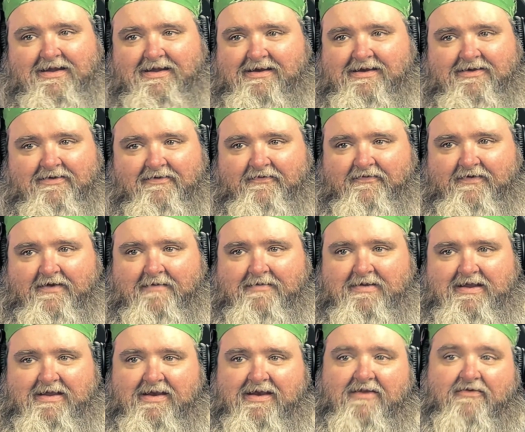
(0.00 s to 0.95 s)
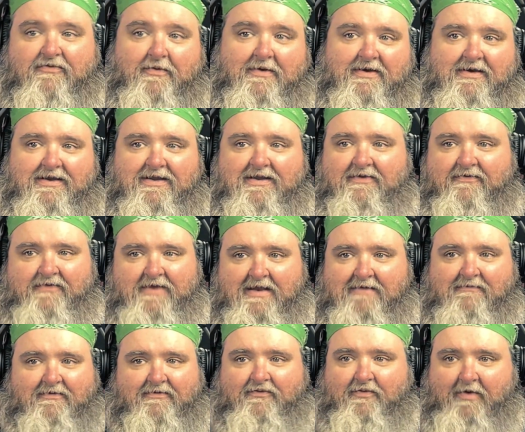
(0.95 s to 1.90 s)
Because, I mean, it is what it is. None
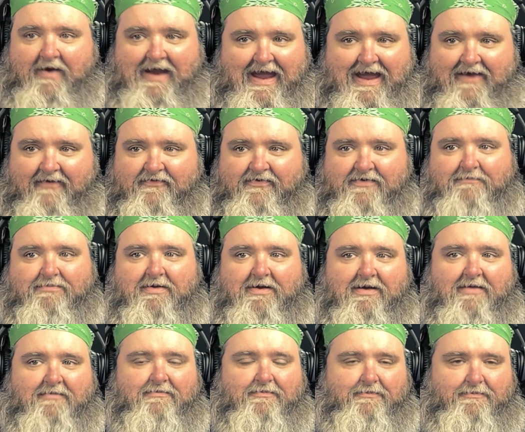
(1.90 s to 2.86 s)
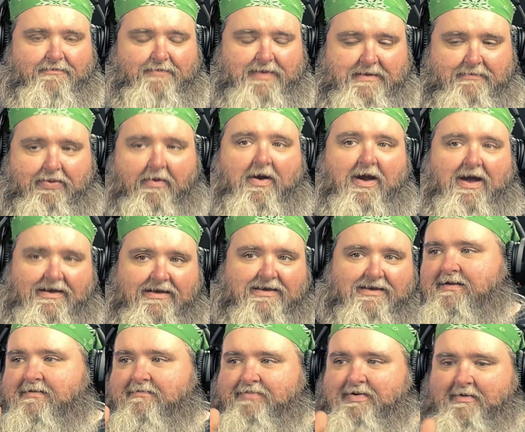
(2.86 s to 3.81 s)
of us were asked to be brought
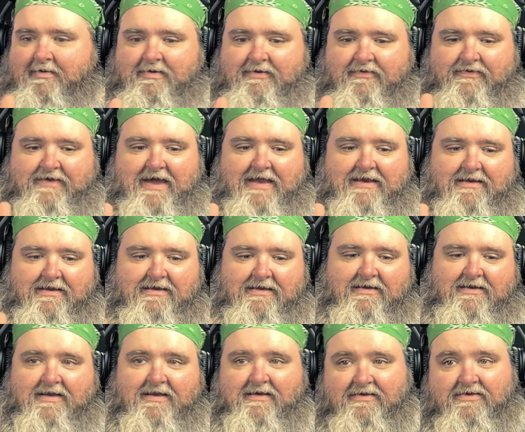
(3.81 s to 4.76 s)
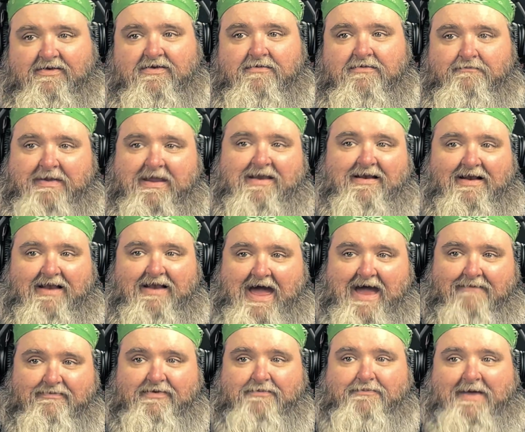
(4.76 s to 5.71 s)
here. But we just got to, being
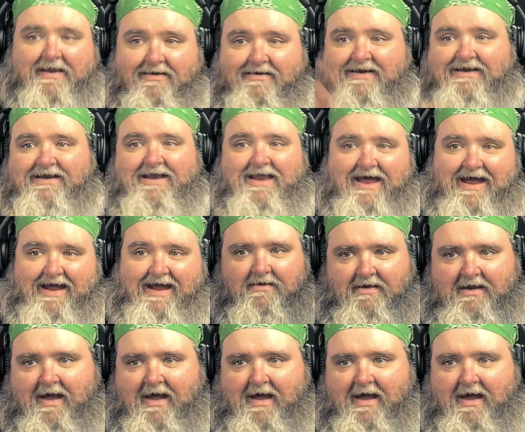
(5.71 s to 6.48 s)
alive is better than not.